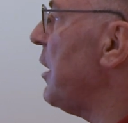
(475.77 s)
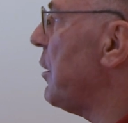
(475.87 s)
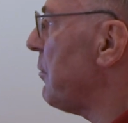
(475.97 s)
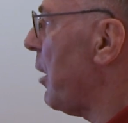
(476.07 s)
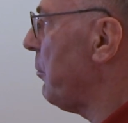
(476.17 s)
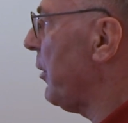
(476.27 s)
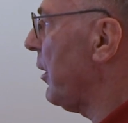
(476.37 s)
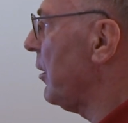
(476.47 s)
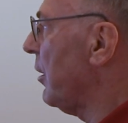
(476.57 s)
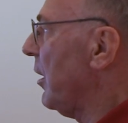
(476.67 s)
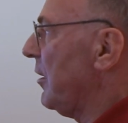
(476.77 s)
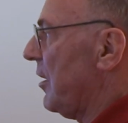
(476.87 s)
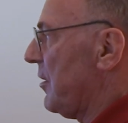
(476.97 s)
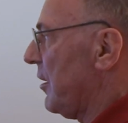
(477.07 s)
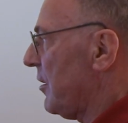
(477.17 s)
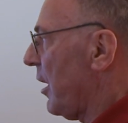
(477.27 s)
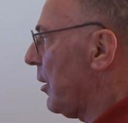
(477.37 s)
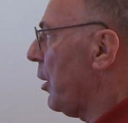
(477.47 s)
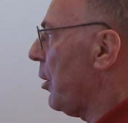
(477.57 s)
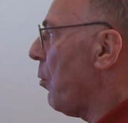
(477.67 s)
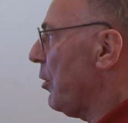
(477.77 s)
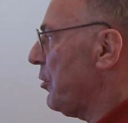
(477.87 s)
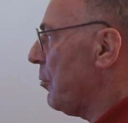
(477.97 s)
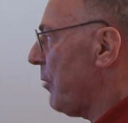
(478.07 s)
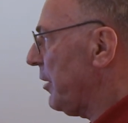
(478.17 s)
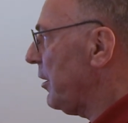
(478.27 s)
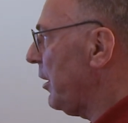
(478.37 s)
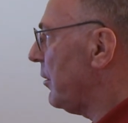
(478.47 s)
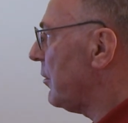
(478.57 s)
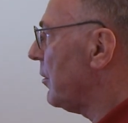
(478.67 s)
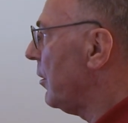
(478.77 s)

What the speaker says: decramping. That's exactly what you might need.